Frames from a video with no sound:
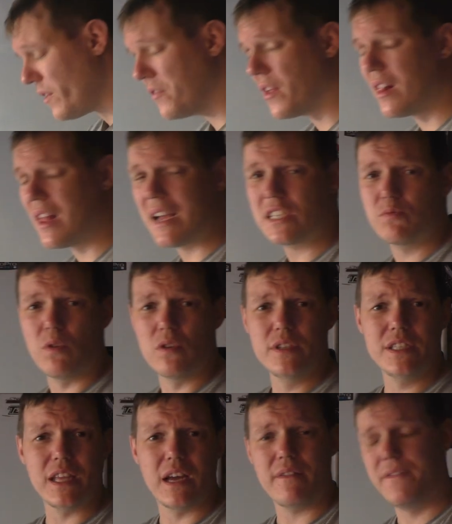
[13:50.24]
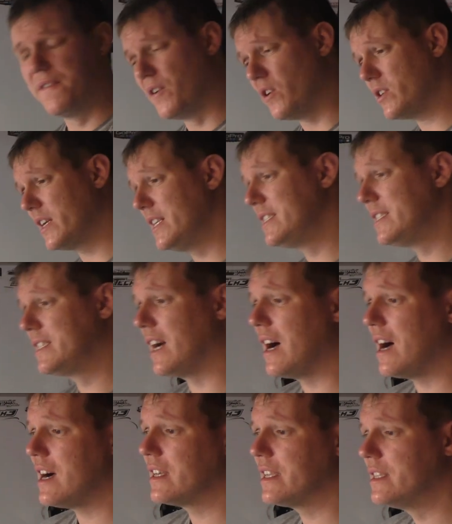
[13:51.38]
the last one is that fucking
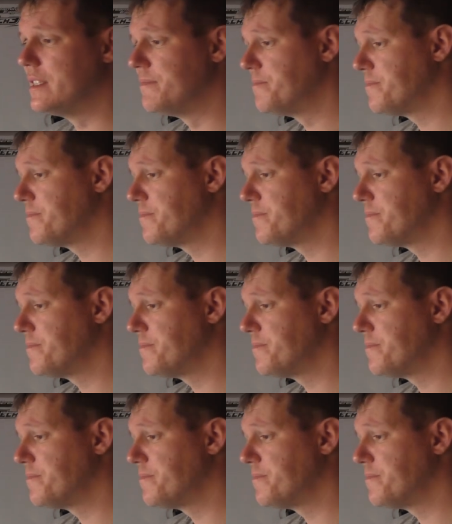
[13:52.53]
die.